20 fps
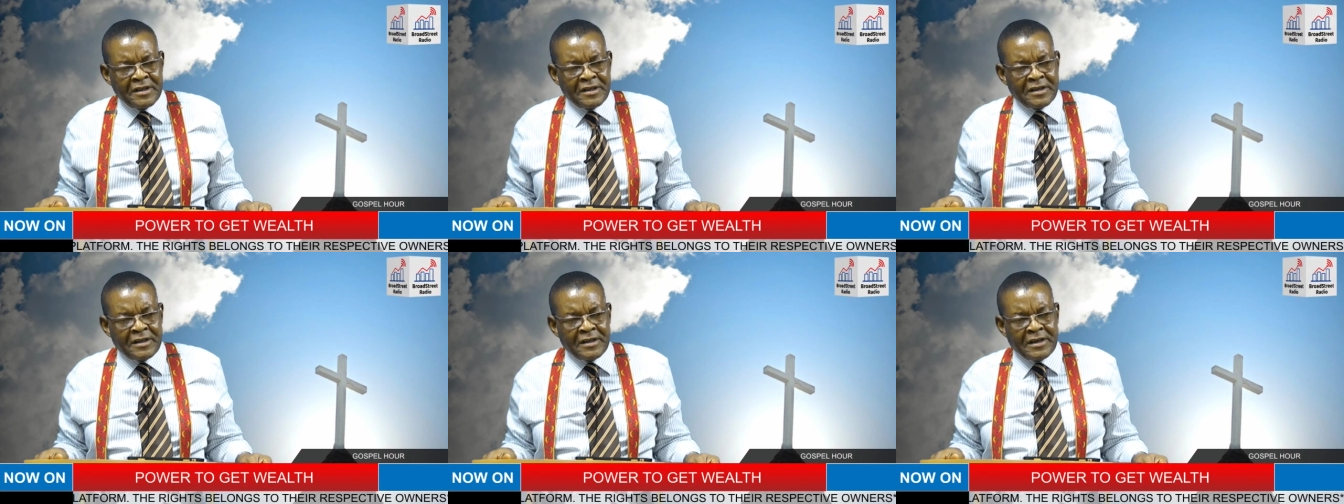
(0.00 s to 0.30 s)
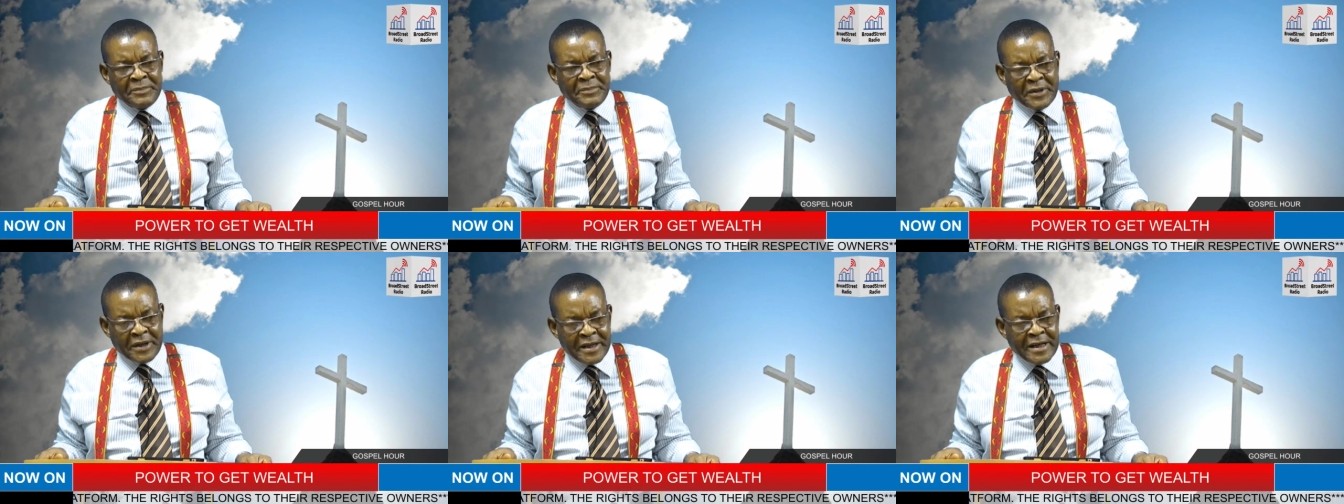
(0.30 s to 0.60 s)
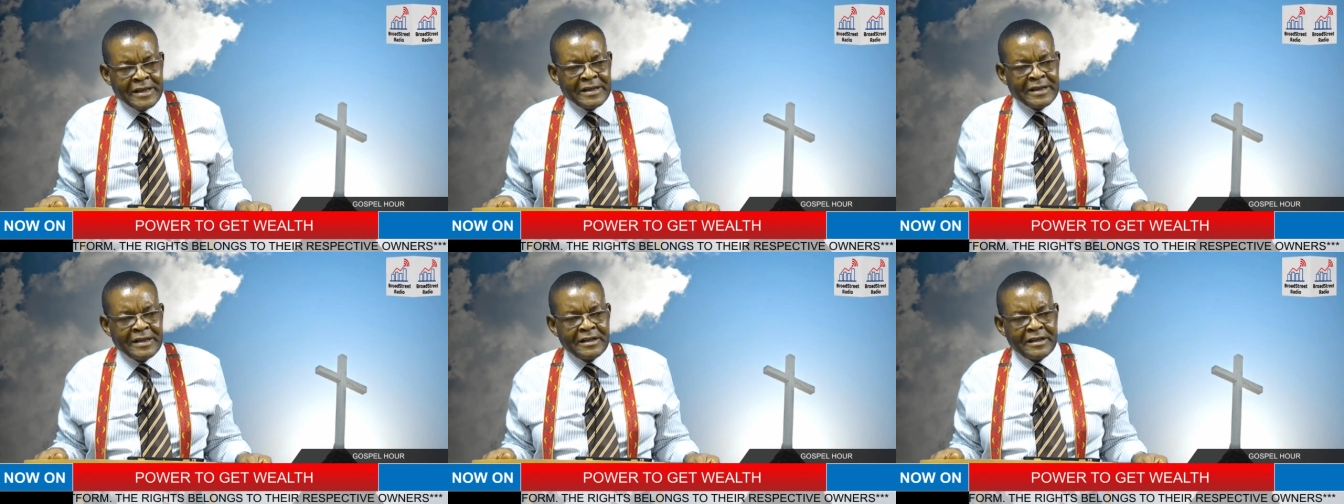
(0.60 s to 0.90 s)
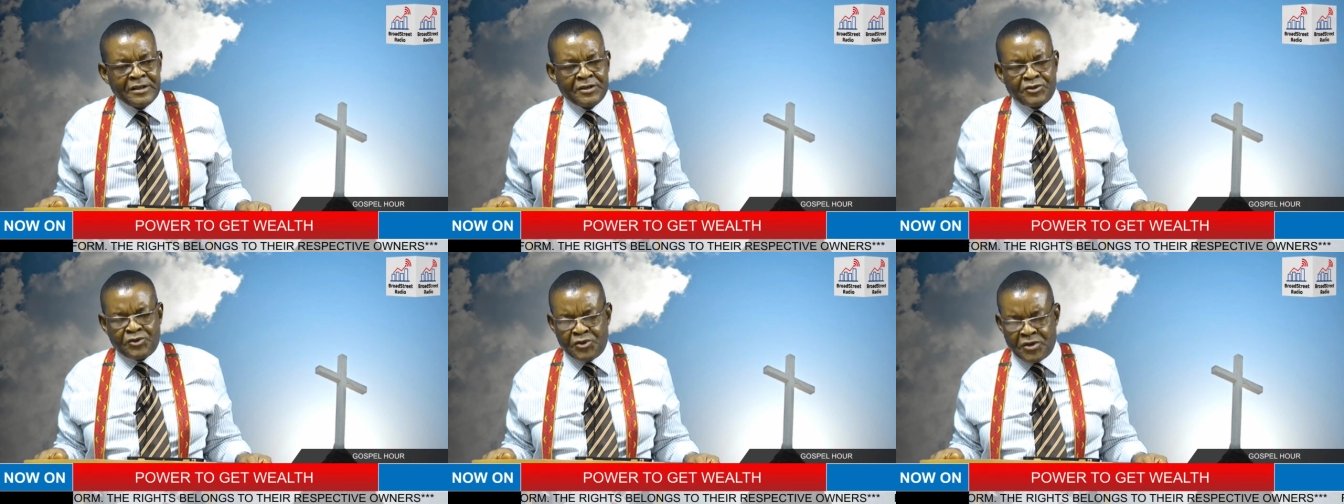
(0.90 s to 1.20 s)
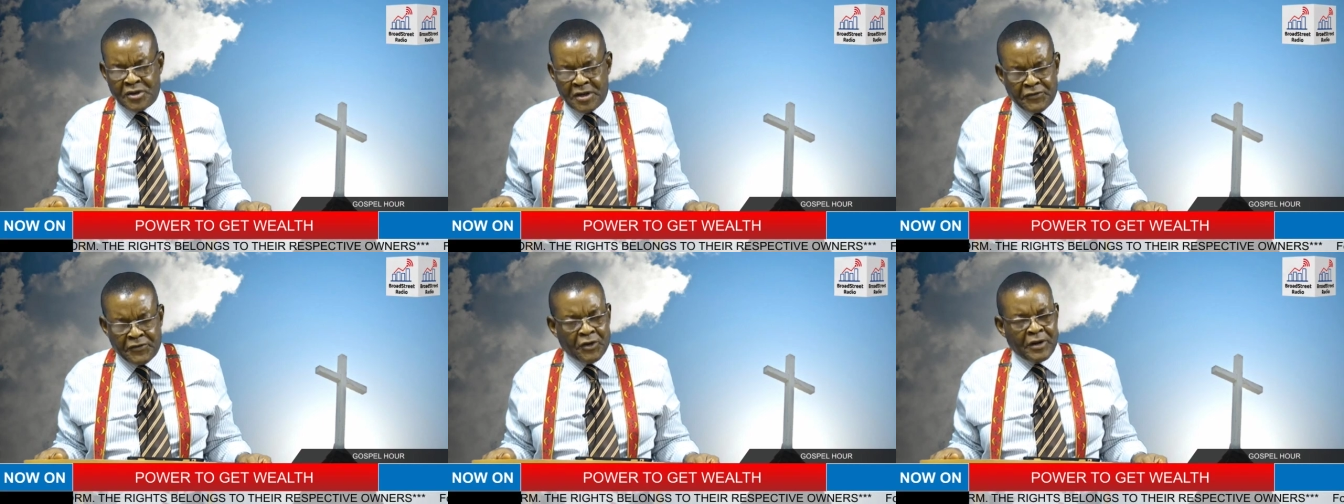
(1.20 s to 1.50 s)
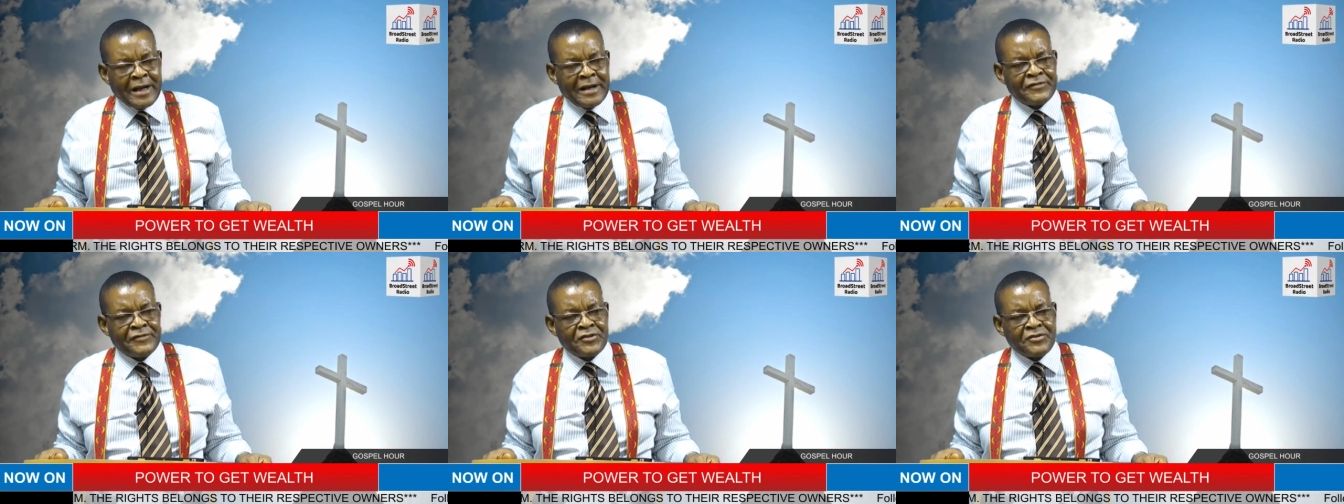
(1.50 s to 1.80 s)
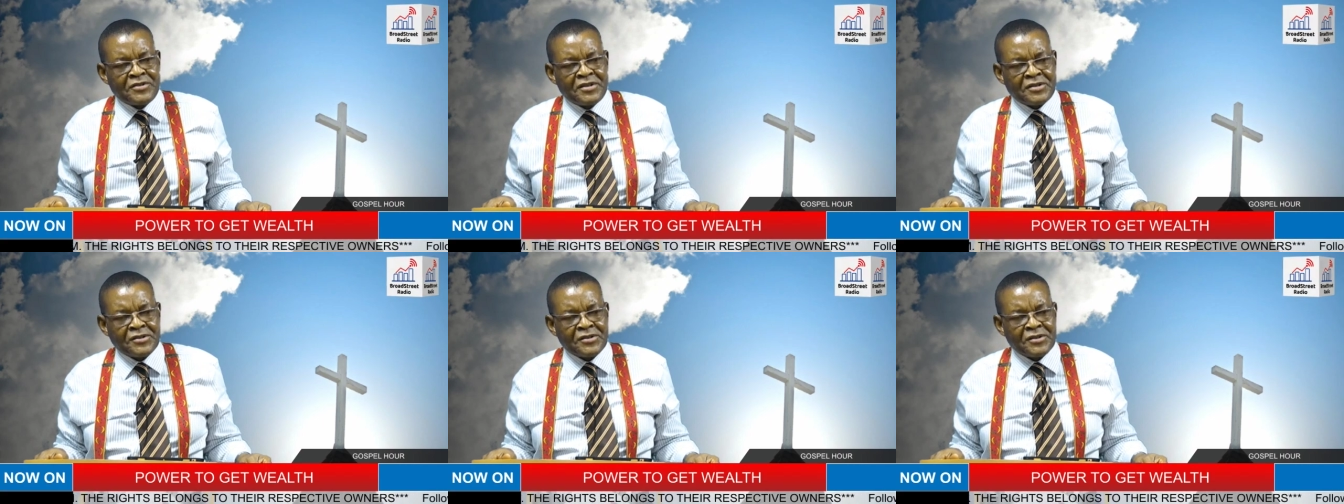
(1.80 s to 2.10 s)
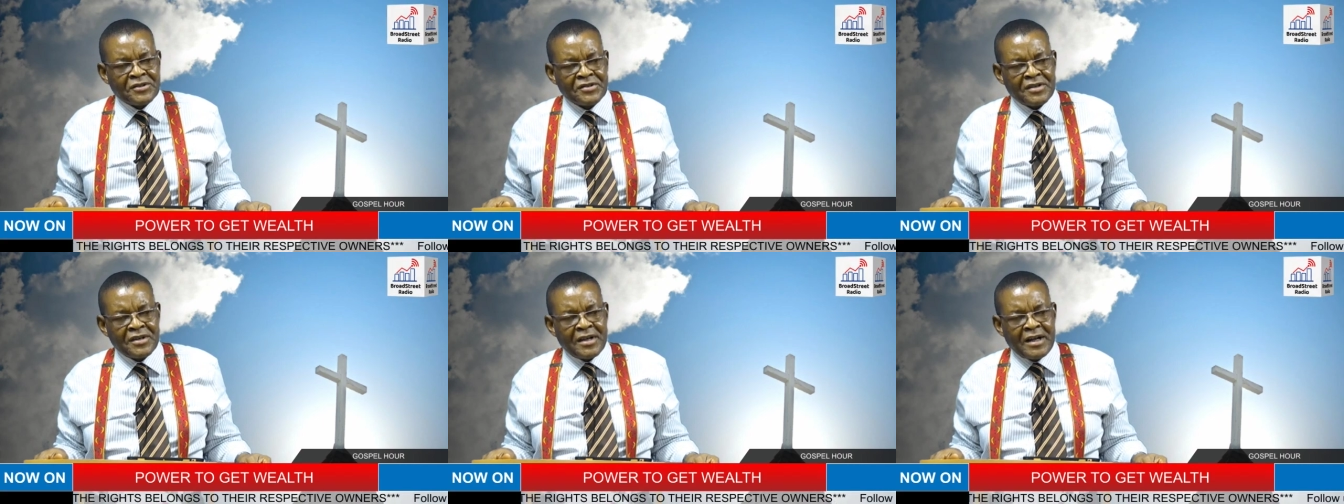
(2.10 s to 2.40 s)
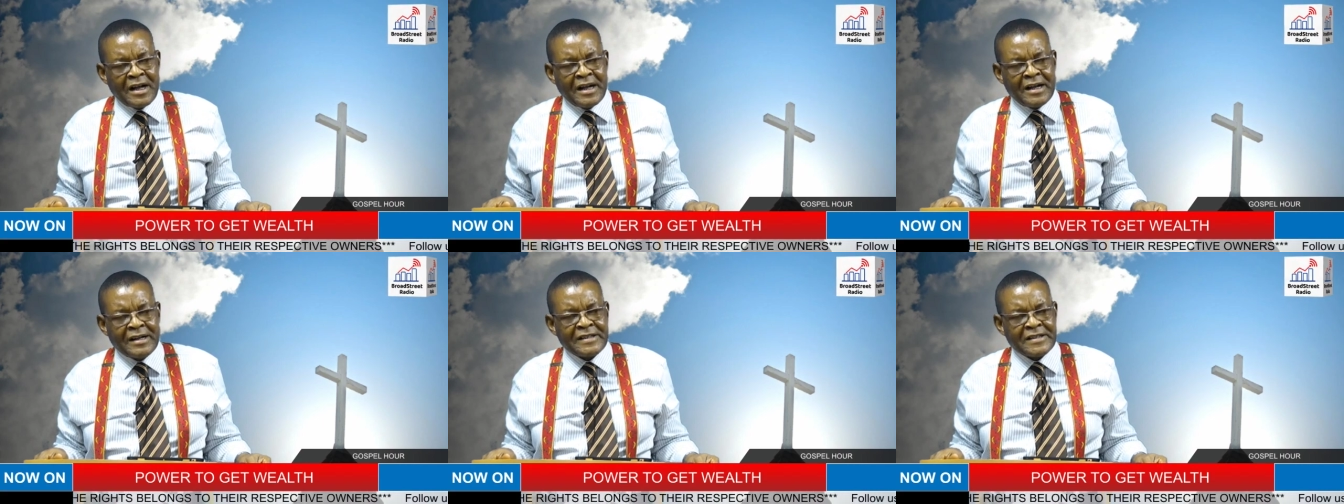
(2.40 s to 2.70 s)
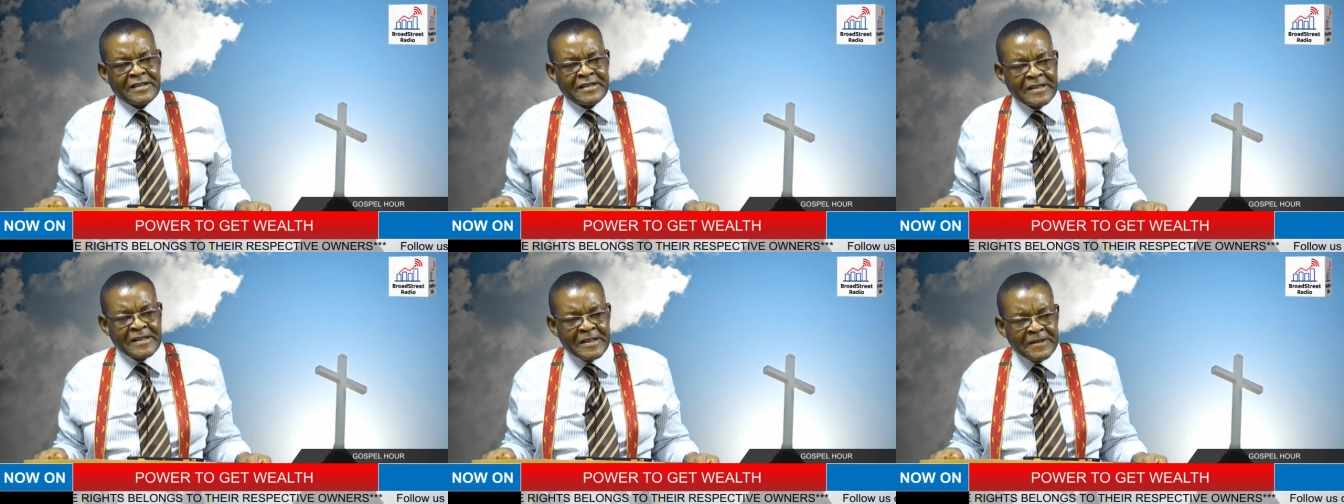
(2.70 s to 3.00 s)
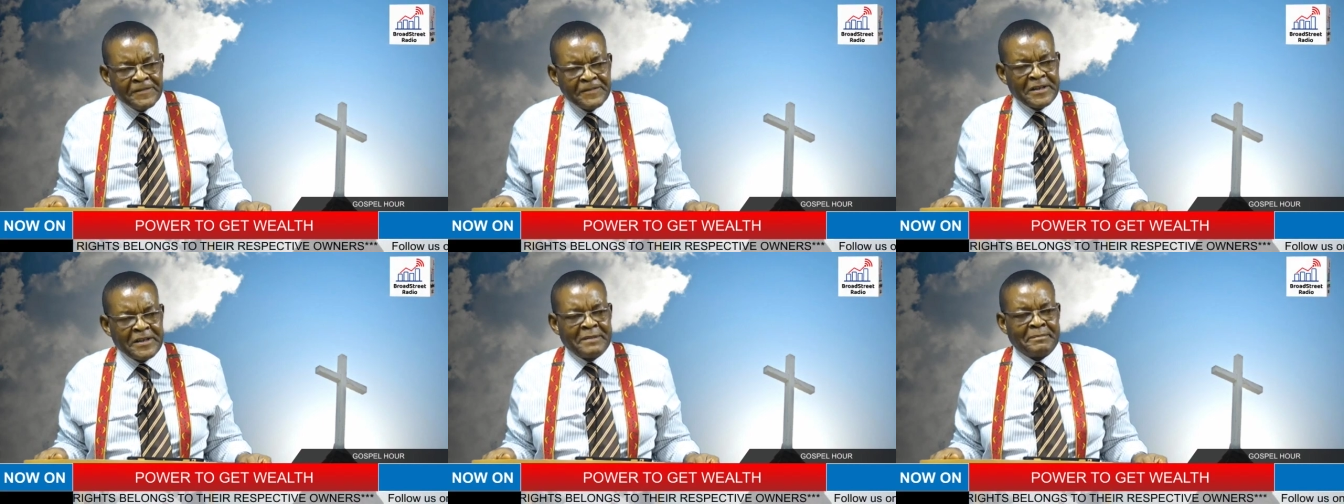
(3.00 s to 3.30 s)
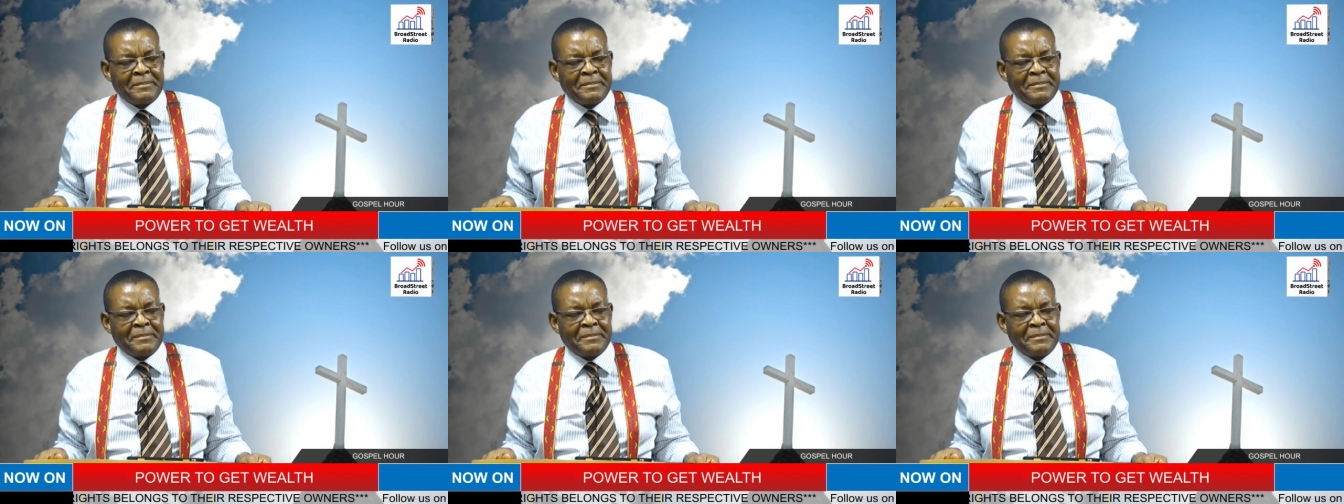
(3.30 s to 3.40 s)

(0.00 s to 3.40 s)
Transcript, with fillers: The beginning is to give your life to Jesus and receive Him